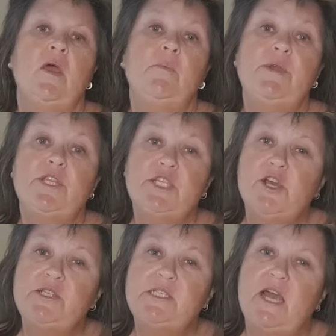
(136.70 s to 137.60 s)
But it
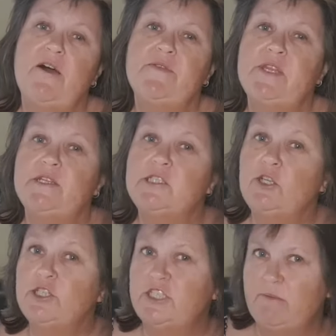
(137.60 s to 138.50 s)
turns out that it's not so